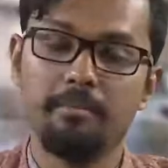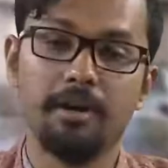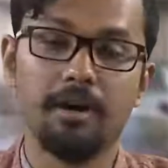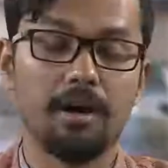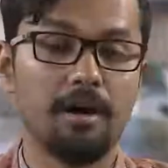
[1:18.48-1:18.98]

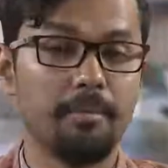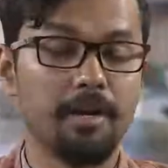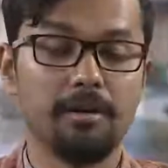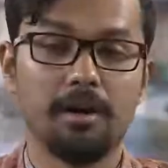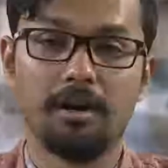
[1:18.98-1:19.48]

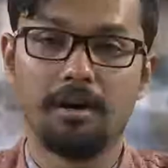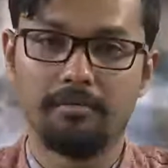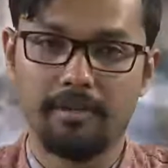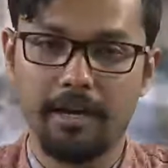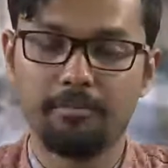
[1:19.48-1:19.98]
many
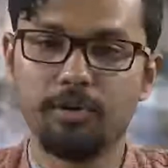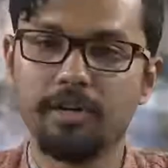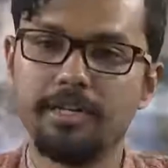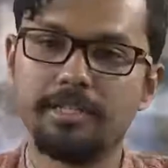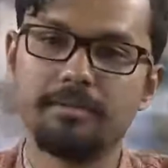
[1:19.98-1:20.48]
like
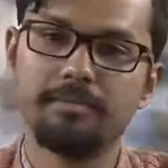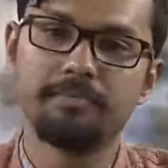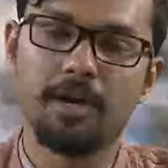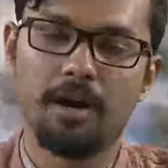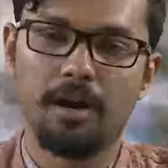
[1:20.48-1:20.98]

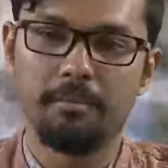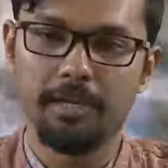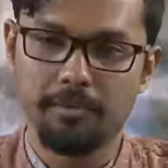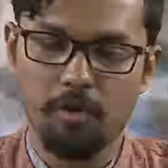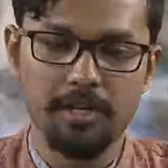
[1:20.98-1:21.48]
brutalism
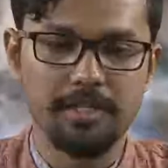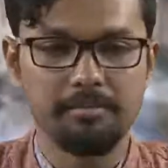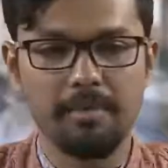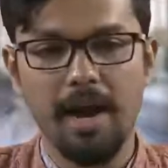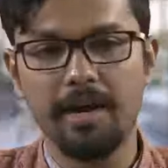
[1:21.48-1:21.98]

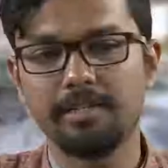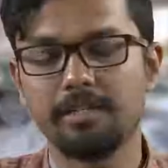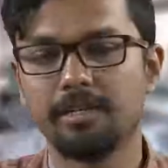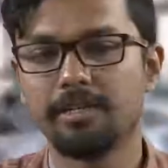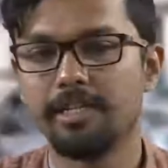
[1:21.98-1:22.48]
metabolism and
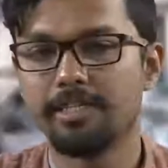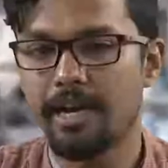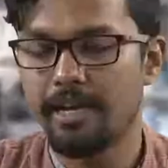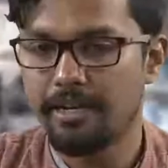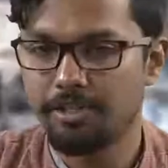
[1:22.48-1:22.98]

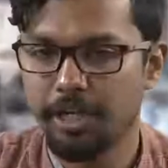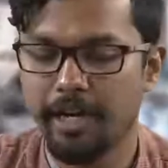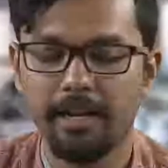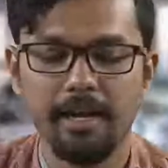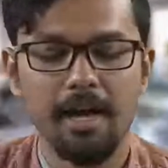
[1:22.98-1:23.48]
tensile and
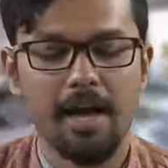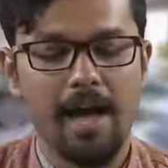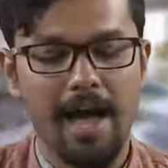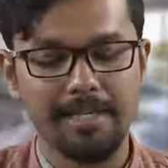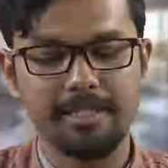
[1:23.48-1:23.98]
shell
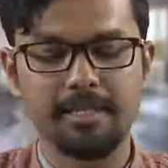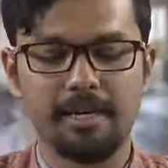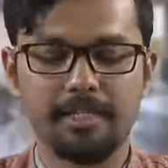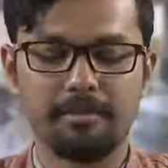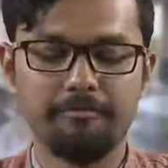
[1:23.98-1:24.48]
has
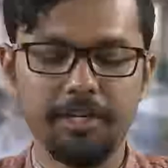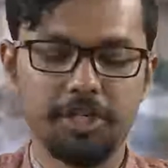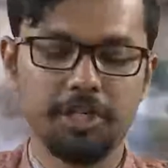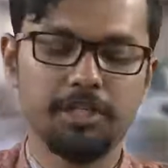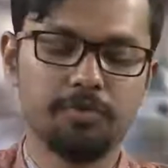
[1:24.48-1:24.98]
some
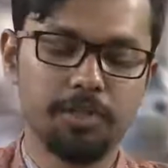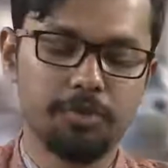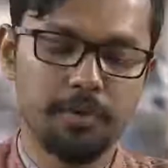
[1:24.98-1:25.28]
features which